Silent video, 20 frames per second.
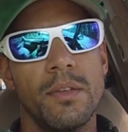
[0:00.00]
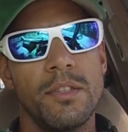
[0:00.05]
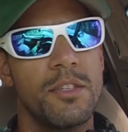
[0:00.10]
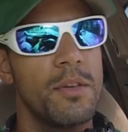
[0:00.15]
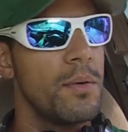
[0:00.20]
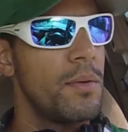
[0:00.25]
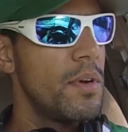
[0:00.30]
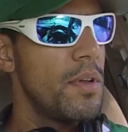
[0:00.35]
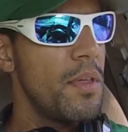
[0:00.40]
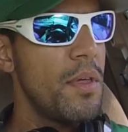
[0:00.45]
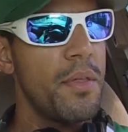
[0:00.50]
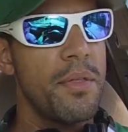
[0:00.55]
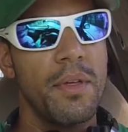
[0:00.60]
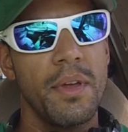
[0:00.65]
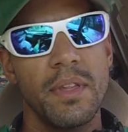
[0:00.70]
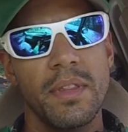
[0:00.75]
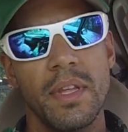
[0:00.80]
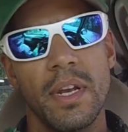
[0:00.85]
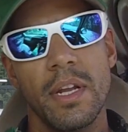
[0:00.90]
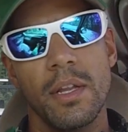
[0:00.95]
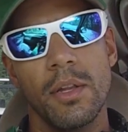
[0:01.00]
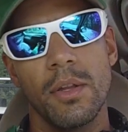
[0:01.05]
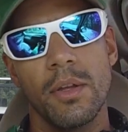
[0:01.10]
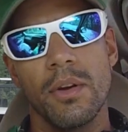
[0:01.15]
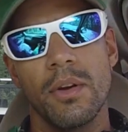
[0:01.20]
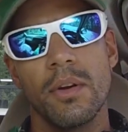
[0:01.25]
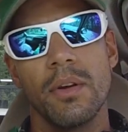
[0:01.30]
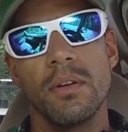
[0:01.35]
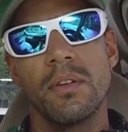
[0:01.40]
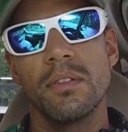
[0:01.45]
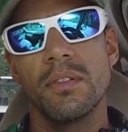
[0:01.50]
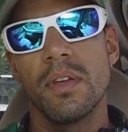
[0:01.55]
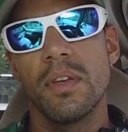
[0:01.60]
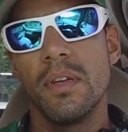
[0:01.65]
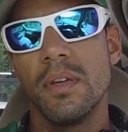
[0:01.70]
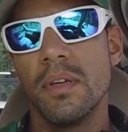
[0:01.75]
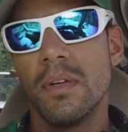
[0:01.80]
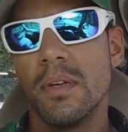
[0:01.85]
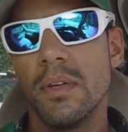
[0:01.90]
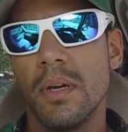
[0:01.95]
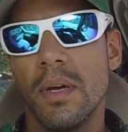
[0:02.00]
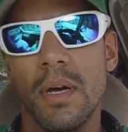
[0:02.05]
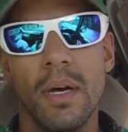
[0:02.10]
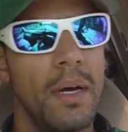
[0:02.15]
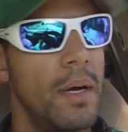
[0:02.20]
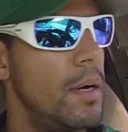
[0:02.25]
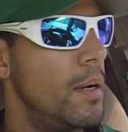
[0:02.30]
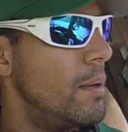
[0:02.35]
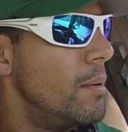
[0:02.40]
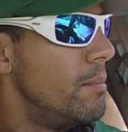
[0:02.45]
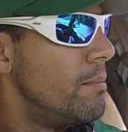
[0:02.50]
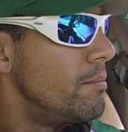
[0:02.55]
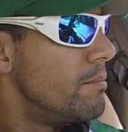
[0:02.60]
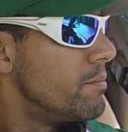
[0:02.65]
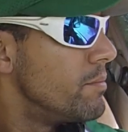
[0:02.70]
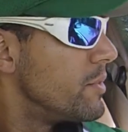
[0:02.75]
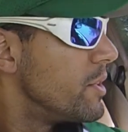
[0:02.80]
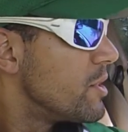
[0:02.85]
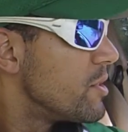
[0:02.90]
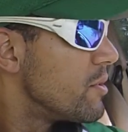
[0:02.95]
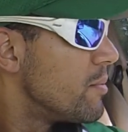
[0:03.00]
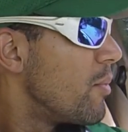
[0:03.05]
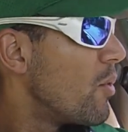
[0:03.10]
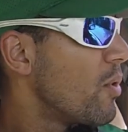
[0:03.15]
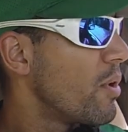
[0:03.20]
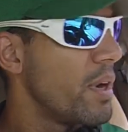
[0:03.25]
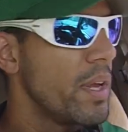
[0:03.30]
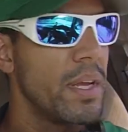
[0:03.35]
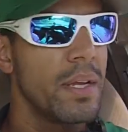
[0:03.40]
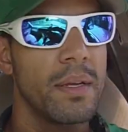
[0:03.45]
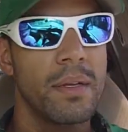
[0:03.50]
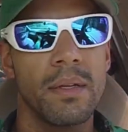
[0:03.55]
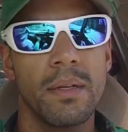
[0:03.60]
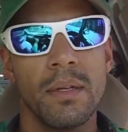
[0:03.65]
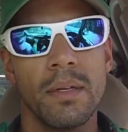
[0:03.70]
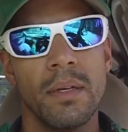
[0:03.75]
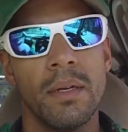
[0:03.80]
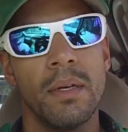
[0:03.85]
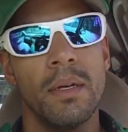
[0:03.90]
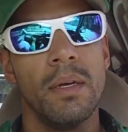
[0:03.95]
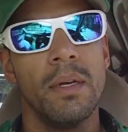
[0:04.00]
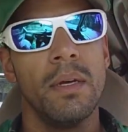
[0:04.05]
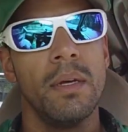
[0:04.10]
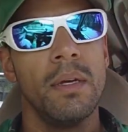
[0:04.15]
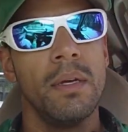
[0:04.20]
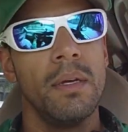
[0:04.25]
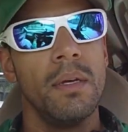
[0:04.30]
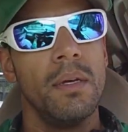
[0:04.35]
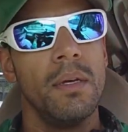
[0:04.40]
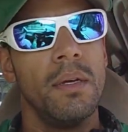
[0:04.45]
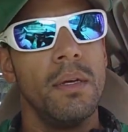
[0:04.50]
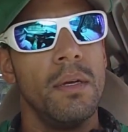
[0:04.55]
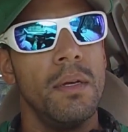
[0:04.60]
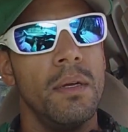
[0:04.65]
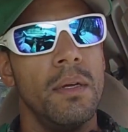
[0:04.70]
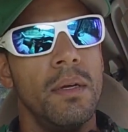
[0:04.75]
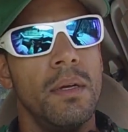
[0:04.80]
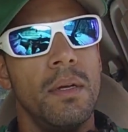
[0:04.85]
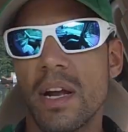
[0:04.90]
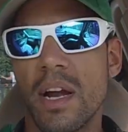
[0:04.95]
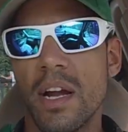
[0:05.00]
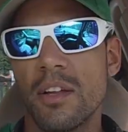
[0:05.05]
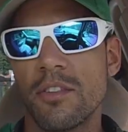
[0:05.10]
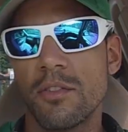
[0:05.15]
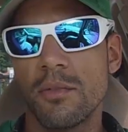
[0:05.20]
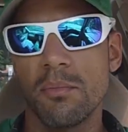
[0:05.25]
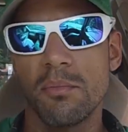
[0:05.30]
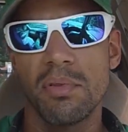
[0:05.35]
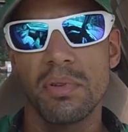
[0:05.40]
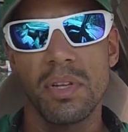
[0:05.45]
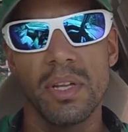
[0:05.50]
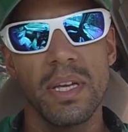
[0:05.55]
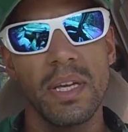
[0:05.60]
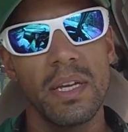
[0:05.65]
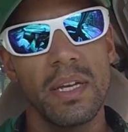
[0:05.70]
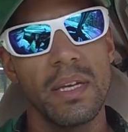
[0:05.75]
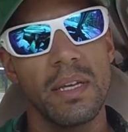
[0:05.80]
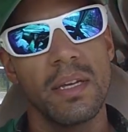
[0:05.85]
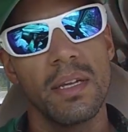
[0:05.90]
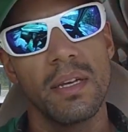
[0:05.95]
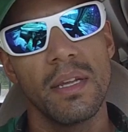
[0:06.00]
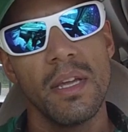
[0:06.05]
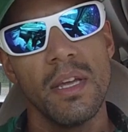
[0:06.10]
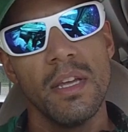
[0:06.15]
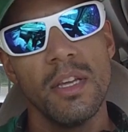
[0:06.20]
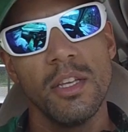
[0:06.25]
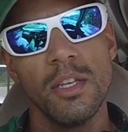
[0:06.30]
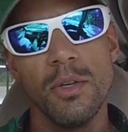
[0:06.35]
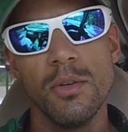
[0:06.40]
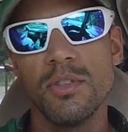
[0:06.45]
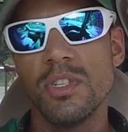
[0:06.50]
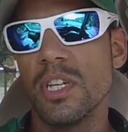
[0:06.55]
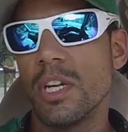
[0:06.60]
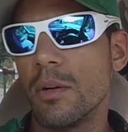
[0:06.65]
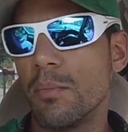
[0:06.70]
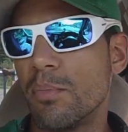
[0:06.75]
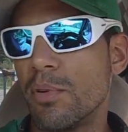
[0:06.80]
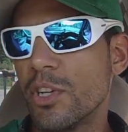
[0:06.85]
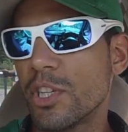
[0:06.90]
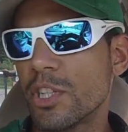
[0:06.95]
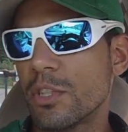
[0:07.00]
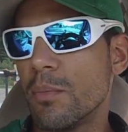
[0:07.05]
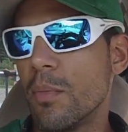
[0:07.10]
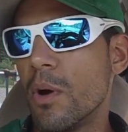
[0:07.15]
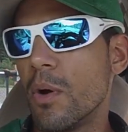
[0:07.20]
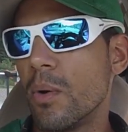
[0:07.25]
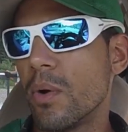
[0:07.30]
So another thing that I learned this morning, contemplated using my push